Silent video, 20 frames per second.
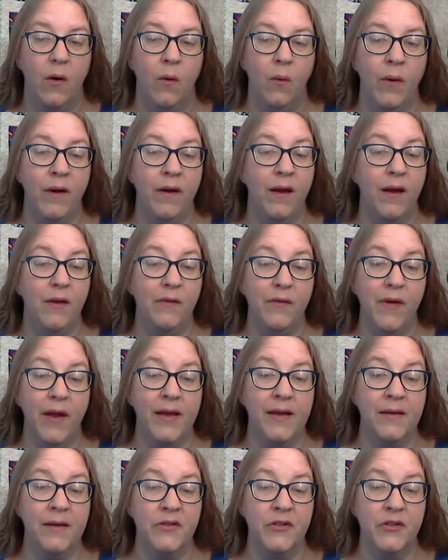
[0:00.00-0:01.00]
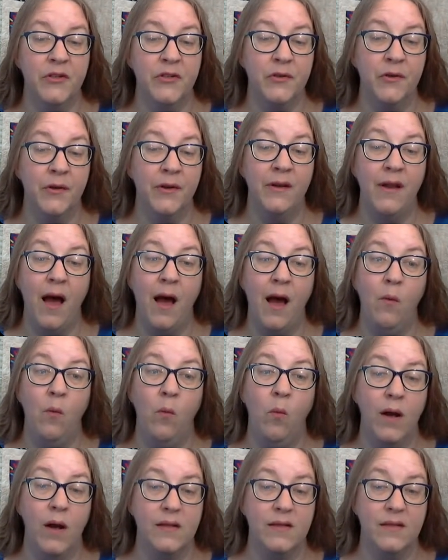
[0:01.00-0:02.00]
whereof I understood not
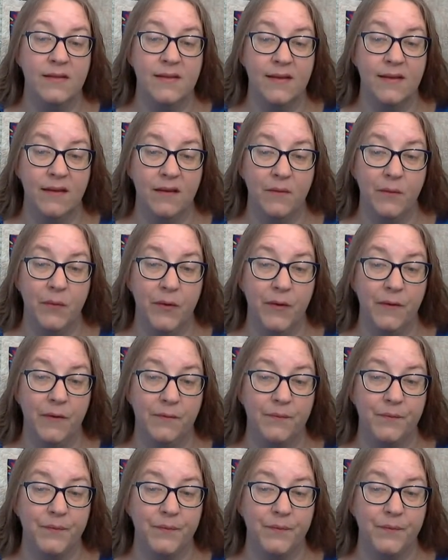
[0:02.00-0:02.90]
one syllable.